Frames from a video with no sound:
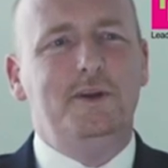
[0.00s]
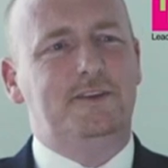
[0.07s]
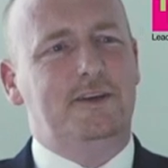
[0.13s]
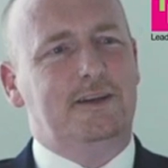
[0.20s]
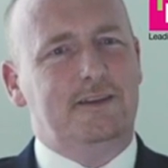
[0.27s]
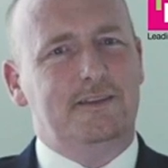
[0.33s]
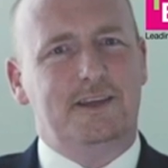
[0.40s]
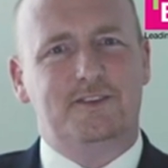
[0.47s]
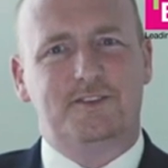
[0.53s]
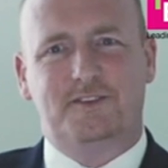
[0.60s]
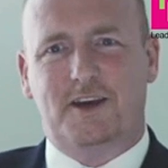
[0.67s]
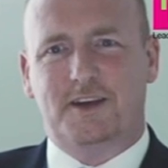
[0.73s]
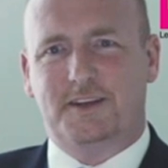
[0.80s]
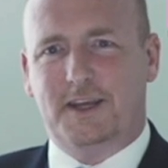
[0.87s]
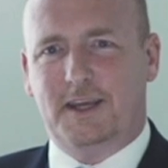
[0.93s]
we did in this
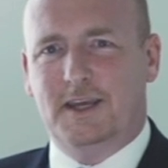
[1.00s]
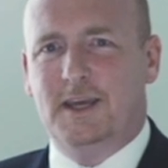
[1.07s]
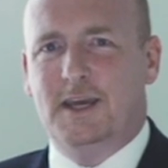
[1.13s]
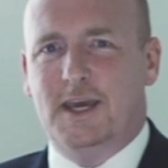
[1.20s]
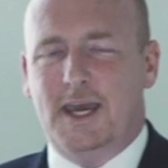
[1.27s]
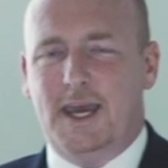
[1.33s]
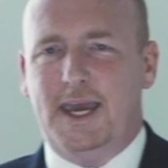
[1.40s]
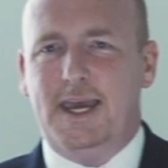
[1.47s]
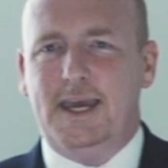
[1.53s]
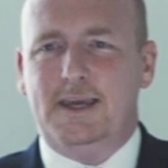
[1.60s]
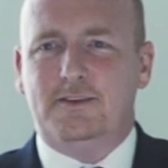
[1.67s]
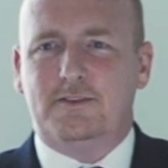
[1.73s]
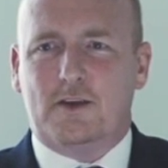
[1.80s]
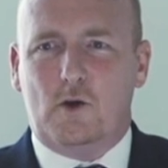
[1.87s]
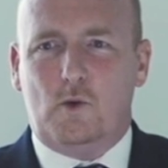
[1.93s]
study
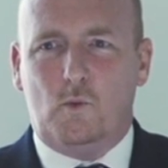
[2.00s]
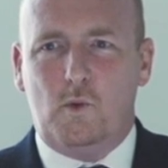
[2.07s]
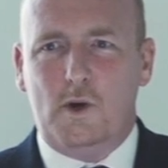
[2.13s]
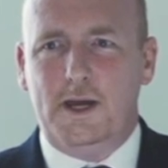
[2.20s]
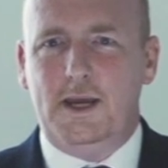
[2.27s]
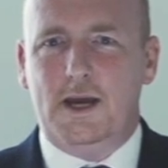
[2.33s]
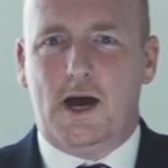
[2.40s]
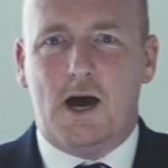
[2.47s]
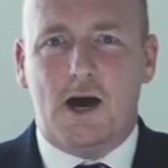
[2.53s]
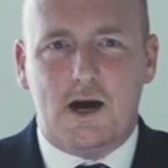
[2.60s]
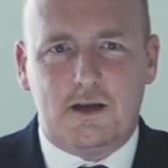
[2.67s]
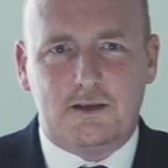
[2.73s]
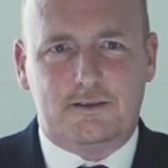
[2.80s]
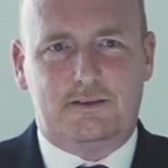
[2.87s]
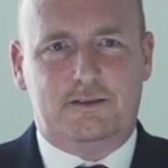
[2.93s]
is we
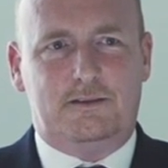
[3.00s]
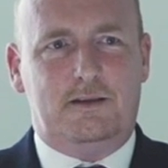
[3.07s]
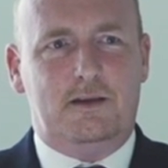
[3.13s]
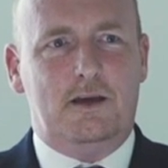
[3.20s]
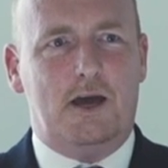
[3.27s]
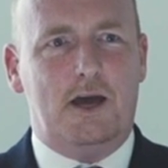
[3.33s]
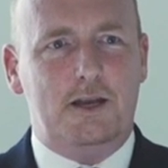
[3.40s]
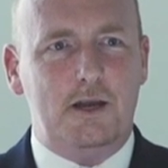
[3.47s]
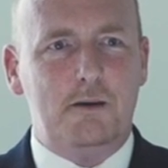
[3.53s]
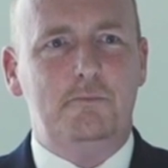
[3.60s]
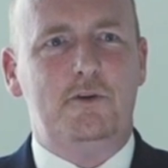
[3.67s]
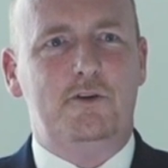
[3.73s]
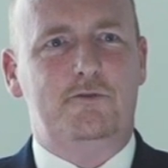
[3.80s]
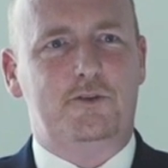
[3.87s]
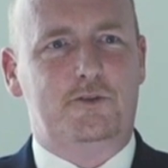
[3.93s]
asked a
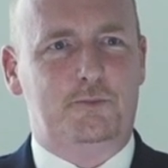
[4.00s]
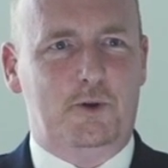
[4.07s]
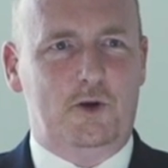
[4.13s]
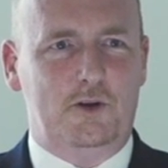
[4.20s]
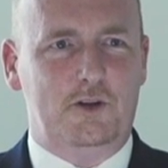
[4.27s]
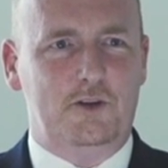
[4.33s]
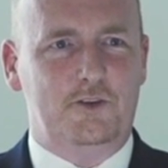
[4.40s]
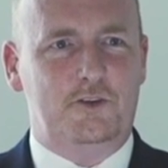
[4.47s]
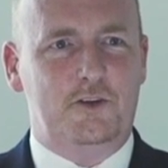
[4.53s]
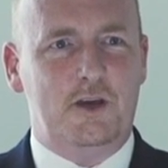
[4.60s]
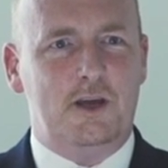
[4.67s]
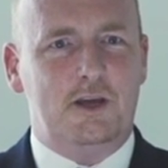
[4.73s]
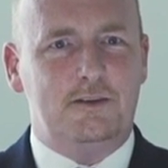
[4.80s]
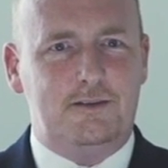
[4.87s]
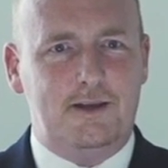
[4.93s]
number of respondents
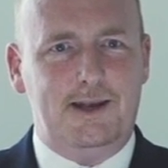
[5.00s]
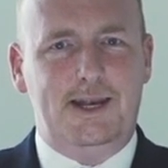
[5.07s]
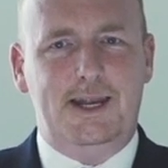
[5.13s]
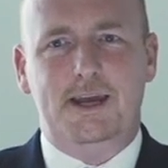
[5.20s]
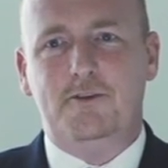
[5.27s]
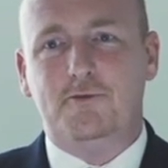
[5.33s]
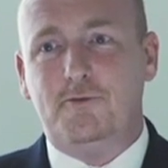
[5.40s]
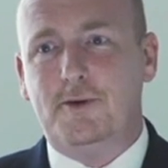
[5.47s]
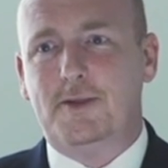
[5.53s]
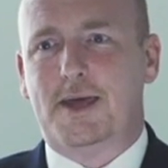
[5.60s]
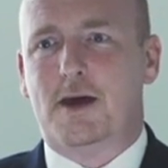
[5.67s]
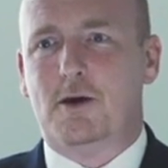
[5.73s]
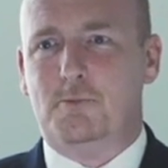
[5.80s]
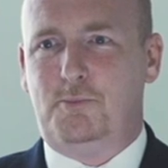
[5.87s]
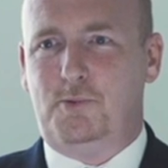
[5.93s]
to live
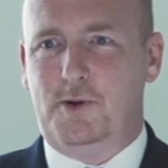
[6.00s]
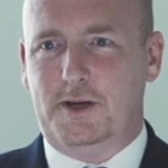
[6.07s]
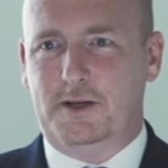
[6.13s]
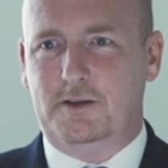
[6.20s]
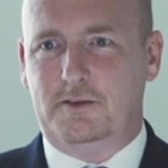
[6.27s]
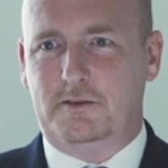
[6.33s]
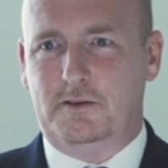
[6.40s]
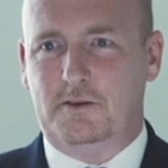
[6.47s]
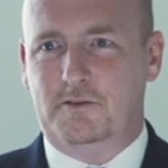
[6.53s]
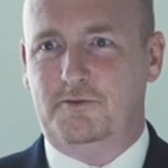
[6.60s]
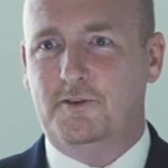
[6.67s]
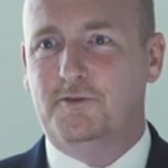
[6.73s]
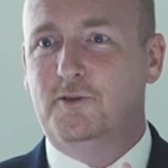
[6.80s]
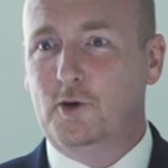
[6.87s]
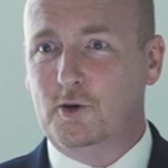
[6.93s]
without print
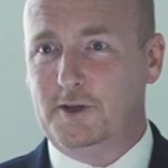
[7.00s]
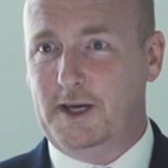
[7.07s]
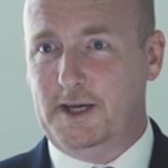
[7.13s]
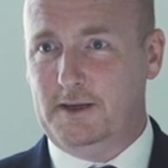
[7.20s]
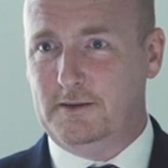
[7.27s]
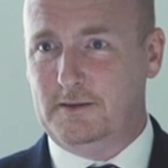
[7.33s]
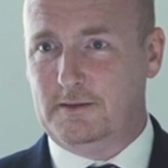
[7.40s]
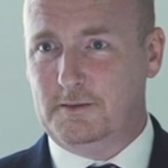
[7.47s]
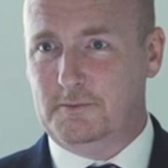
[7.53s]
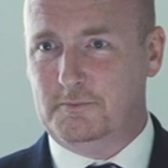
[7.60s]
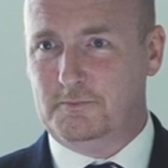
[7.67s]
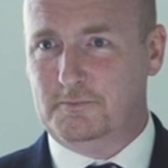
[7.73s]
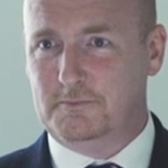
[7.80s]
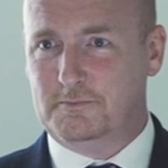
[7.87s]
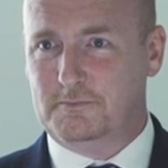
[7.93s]
for 4 days,
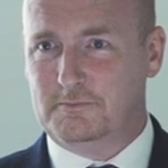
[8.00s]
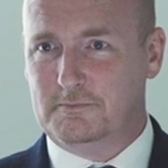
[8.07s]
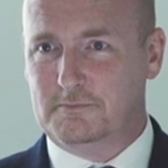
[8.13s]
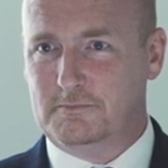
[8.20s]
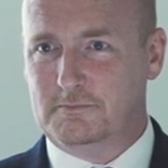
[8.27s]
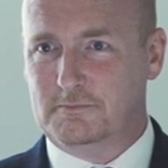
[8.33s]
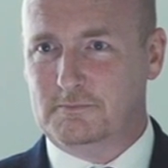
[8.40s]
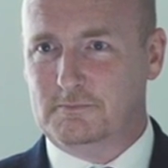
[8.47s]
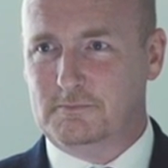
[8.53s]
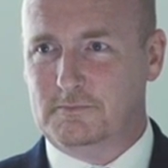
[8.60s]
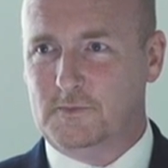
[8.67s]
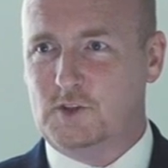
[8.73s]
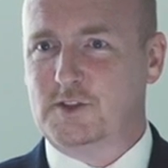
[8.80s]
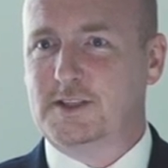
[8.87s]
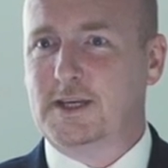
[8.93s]

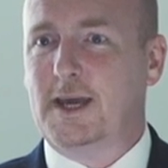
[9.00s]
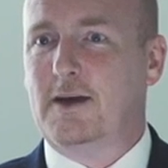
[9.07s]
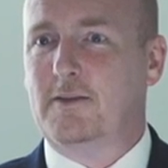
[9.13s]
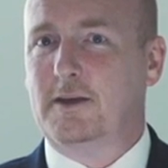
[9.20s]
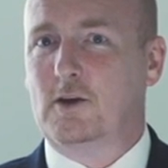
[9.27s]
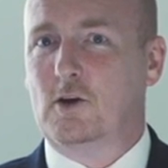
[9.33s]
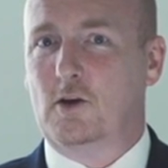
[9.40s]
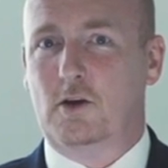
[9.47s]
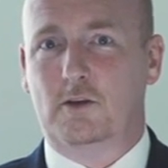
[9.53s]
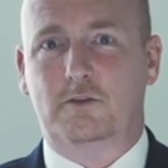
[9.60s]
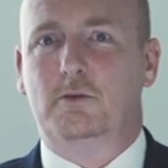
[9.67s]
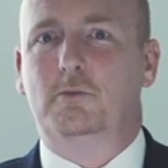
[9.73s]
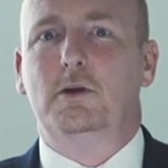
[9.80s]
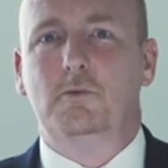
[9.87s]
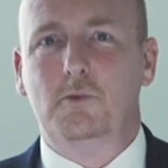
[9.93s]
to see how they got on.
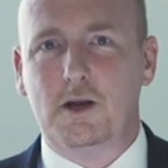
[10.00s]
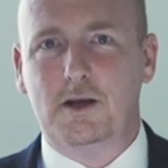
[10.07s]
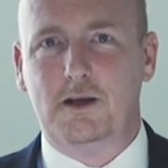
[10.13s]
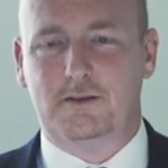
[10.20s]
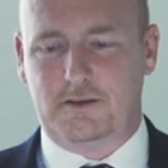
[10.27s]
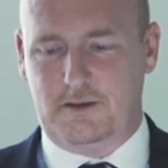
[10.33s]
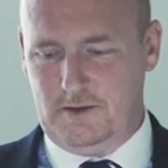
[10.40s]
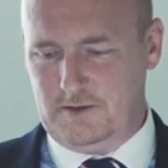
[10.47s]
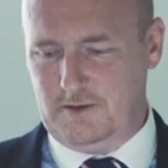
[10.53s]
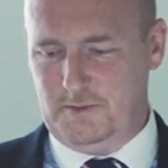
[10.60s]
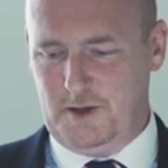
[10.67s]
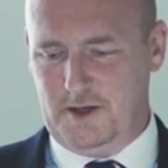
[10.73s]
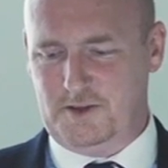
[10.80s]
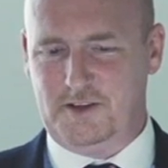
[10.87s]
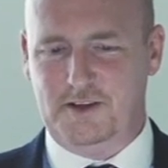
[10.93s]
So we weren't asking too
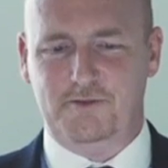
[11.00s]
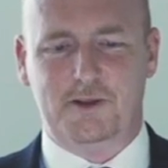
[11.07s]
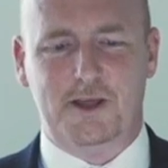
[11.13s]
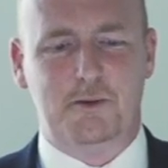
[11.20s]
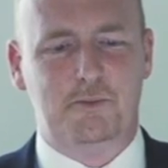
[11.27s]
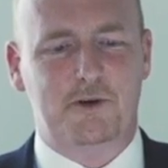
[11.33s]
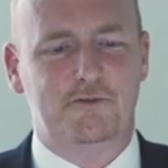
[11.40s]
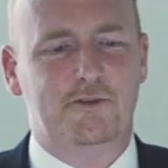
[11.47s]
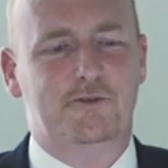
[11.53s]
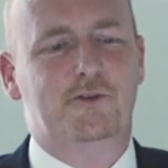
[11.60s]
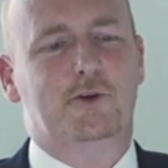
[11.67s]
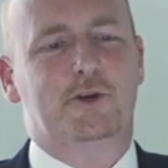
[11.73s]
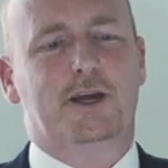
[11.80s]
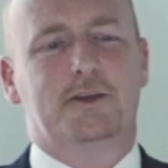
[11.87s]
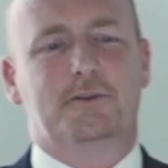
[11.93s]
much, live without print for
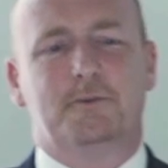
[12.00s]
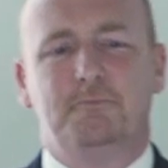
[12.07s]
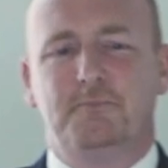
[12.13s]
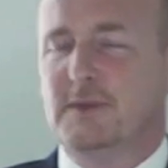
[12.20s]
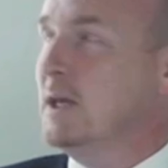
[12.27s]
4 days.